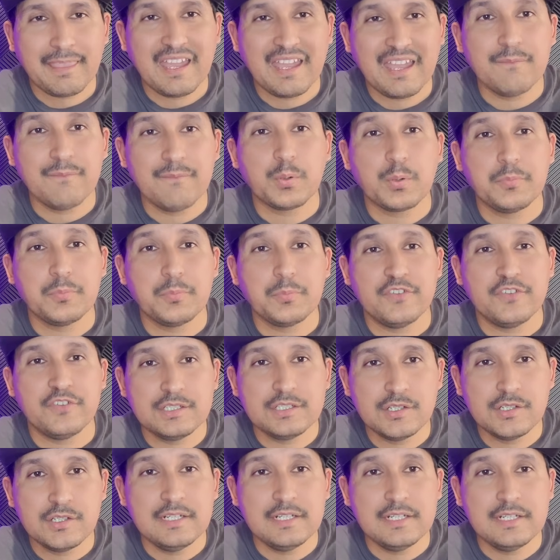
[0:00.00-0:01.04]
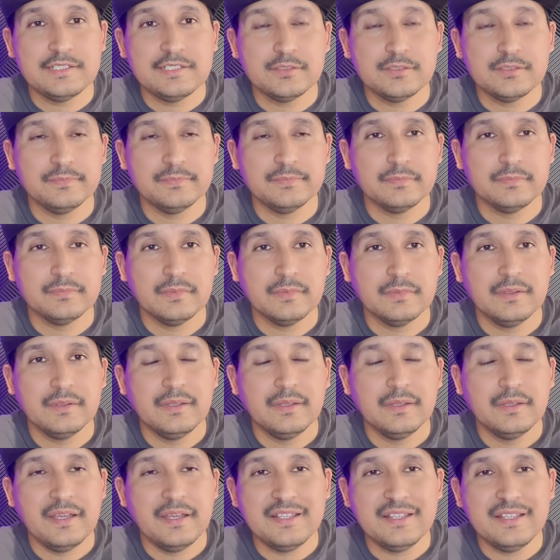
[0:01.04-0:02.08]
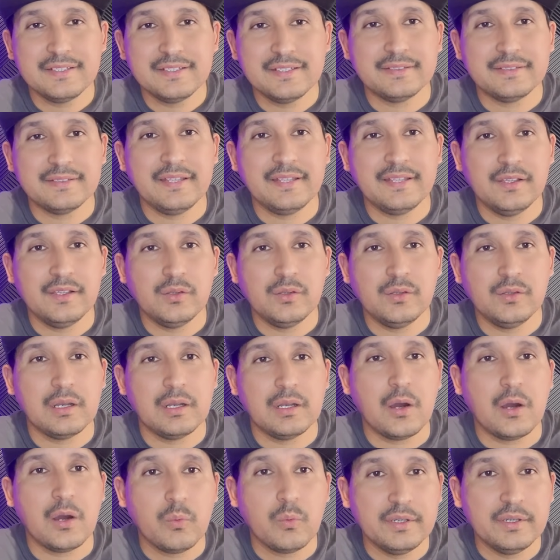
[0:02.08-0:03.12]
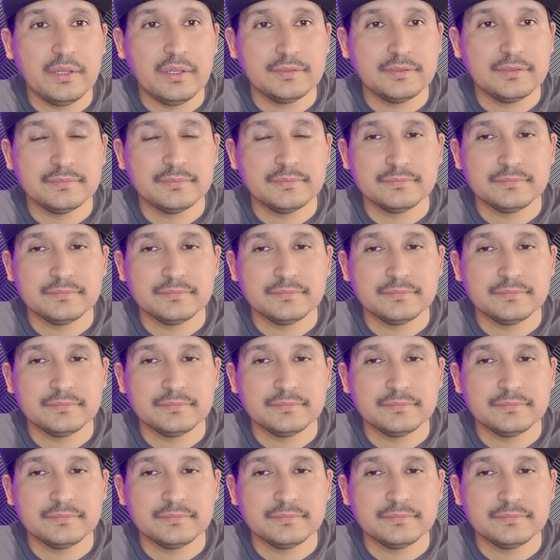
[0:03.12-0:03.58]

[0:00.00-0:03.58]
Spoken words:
and professionalism is gonna take you a long ways.